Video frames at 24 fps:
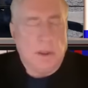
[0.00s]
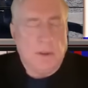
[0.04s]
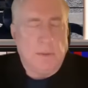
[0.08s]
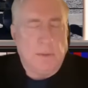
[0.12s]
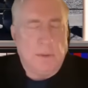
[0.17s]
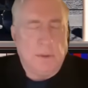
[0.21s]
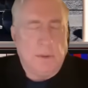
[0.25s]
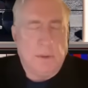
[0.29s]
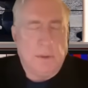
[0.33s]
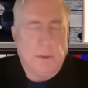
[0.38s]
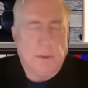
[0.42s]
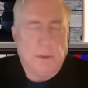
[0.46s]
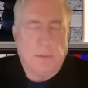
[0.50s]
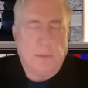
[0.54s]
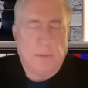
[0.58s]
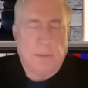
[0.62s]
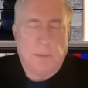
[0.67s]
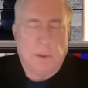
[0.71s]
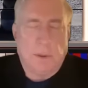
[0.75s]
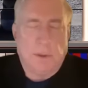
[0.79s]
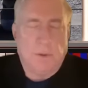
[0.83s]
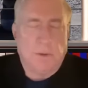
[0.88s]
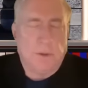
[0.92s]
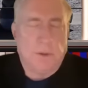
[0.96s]

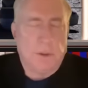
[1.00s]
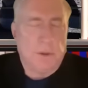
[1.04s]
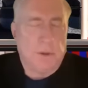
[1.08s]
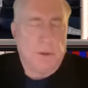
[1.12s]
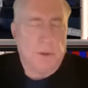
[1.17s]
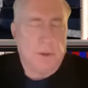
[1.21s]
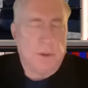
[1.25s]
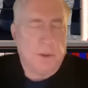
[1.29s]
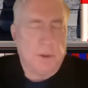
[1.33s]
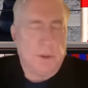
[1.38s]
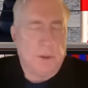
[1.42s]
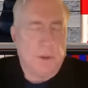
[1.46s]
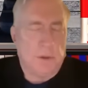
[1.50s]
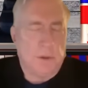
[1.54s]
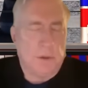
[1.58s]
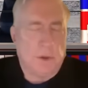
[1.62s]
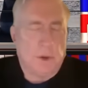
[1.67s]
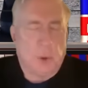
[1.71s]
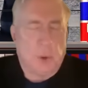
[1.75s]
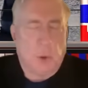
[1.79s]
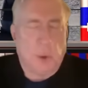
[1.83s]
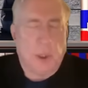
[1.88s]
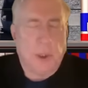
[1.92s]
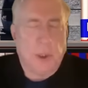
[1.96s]
what is it,
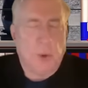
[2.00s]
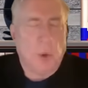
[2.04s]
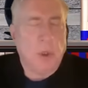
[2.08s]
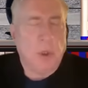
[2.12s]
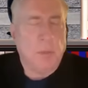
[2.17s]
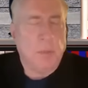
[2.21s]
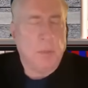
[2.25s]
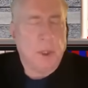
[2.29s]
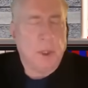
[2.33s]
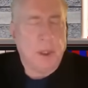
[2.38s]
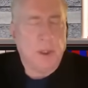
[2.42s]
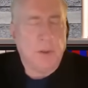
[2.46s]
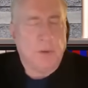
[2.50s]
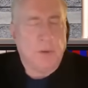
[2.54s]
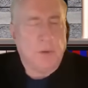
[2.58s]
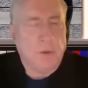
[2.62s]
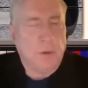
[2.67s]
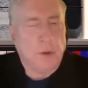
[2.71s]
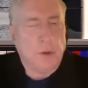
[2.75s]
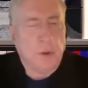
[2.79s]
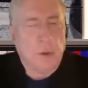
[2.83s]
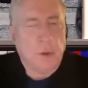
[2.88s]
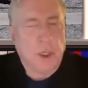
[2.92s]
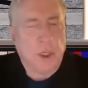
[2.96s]
21 months
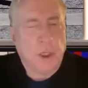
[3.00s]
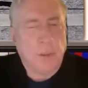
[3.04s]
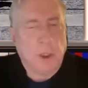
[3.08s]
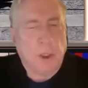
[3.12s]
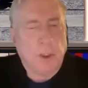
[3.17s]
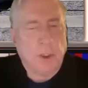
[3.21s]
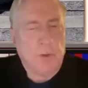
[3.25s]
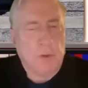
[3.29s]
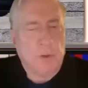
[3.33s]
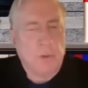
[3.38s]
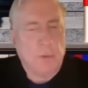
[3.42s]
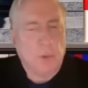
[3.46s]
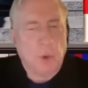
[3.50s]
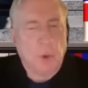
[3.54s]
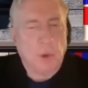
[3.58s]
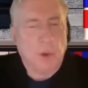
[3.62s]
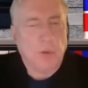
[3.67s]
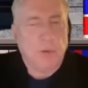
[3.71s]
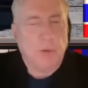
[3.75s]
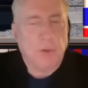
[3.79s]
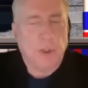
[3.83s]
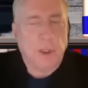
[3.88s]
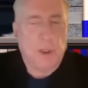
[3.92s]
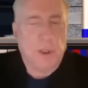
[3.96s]
or 20 months of
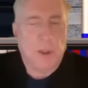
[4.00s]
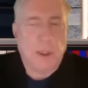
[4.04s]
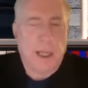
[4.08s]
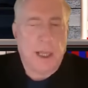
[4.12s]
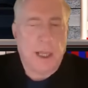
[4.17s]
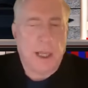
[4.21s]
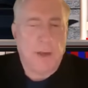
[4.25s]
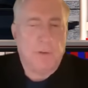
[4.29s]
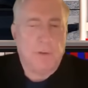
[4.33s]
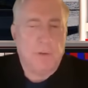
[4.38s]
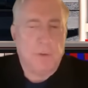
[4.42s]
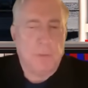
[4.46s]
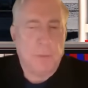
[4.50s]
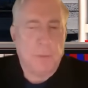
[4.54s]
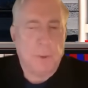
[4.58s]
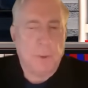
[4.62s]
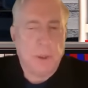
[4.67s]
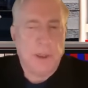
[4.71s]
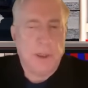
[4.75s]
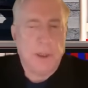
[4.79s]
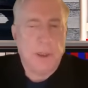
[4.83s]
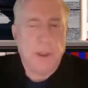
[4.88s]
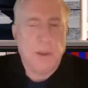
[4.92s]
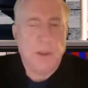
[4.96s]
warfare,
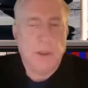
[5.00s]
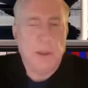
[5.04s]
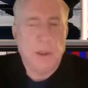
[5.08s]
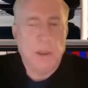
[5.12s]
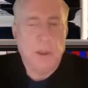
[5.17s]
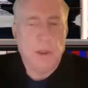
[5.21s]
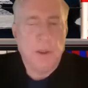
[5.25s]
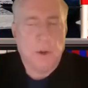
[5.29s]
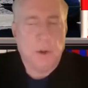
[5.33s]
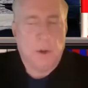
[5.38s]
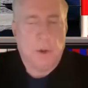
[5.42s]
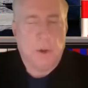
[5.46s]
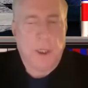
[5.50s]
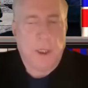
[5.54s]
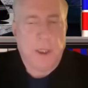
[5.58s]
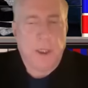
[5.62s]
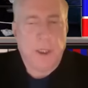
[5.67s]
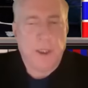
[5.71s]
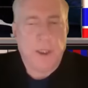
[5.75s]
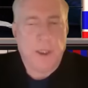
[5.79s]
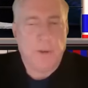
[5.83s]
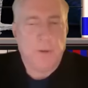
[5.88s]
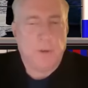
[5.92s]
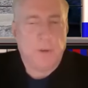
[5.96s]
500,000
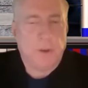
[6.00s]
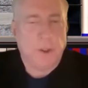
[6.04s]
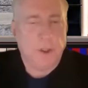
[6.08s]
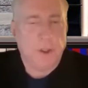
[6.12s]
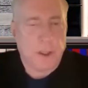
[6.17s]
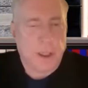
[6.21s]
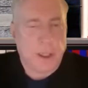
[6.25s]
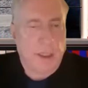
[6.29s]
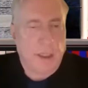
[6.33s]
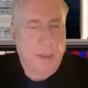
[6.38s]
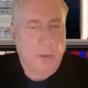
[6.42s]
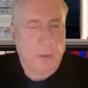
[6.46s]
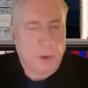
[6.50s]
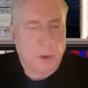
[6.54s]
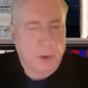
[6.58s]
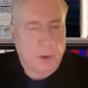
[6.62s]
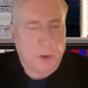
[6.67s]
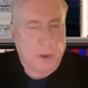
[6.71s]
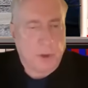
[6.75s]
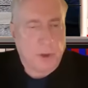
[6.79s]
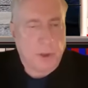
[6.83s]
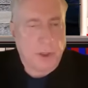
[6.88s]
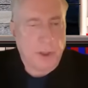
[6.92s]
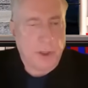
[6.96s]
Ukrainians are dead. We're
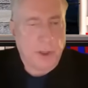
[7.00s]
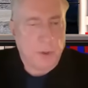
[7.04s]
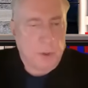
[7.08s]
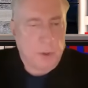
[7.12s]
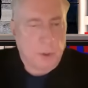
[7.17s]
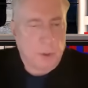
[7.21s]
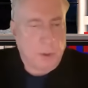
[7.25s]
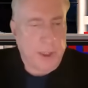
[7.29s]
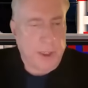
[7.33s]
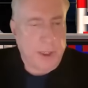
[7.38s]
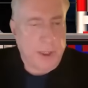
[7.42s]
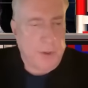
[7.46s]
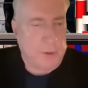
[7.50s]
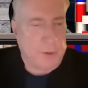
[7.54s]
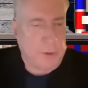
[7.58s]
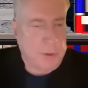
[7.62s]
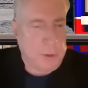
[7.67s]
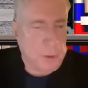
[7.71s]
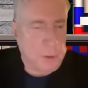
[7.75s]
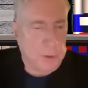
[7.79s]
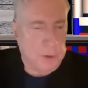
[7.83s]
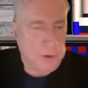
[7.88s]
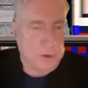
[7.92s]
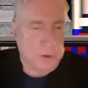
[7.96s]
talking Ukrainian
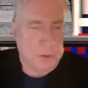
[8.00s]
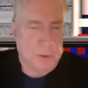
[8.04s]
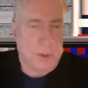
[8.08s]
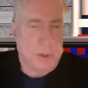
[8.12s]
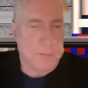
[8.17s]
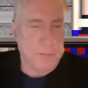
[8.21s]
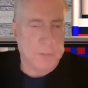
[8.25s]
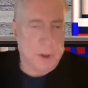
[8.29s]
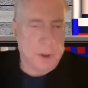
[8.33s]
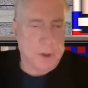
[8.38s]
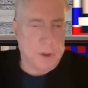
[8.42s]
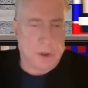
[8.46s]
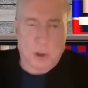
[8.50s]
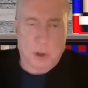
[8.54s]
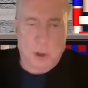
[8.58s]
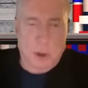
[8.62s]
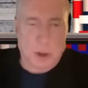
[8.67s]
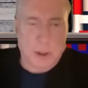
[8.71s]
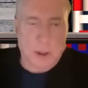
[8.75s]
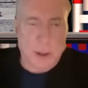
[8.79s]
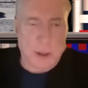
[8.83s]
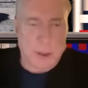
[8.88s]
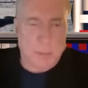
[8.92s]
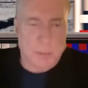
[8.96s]
soldiers. So I'm not
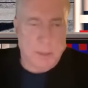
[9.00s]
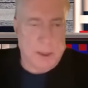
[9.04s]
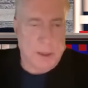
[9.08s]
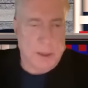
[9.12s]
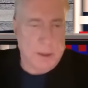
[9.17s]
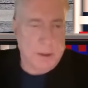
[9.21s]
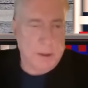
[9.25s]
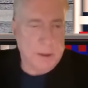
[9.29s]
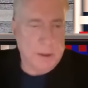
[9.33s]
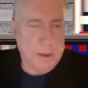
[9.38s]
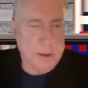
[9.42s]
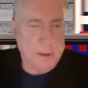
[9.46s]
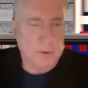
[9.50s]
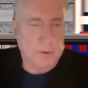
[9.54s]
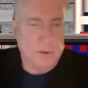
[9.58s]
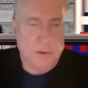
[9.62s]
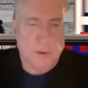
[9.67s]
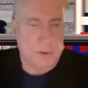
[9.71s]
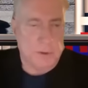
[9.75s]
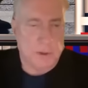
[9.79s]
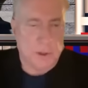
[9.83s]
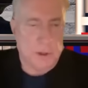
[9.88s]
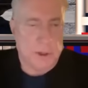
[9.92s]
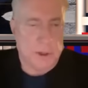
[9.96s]
talking about
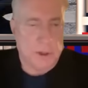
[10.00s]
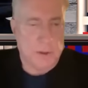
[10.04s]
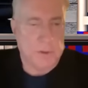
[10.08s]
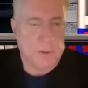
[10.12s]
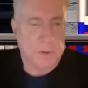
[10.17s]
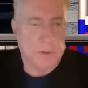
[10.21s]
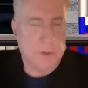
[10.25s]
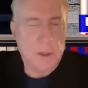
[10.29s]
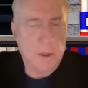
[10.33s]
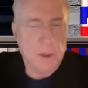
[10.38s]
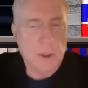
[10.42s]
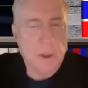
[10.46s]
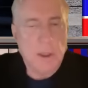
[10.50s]
civilians.